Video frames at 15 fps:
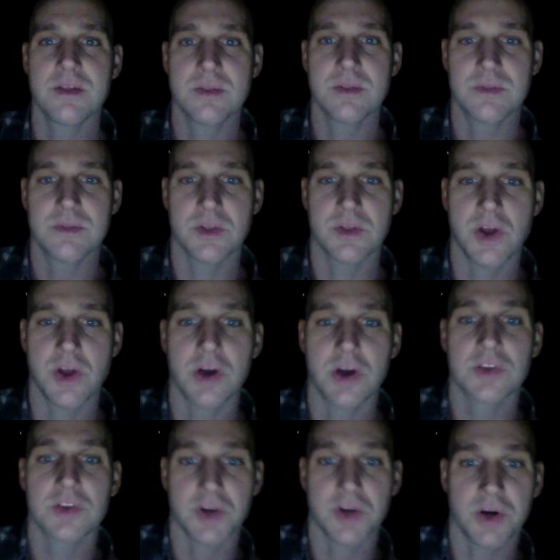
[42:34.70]
the
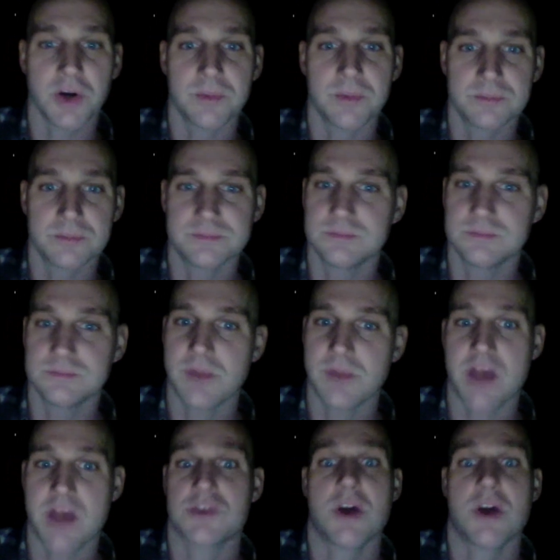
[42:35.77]
long-term
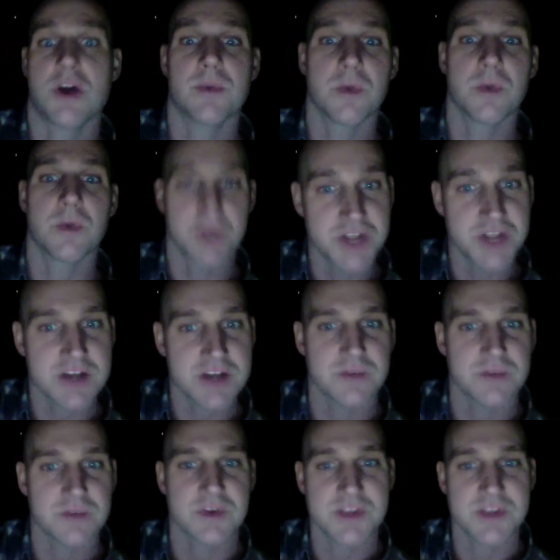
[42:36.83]
astronomical projection for
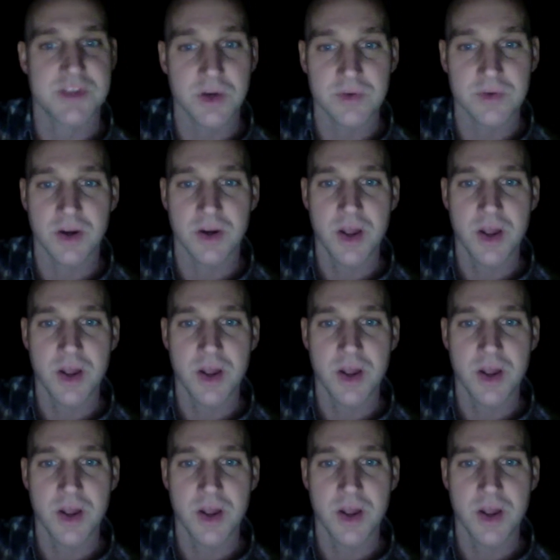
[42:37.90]
silver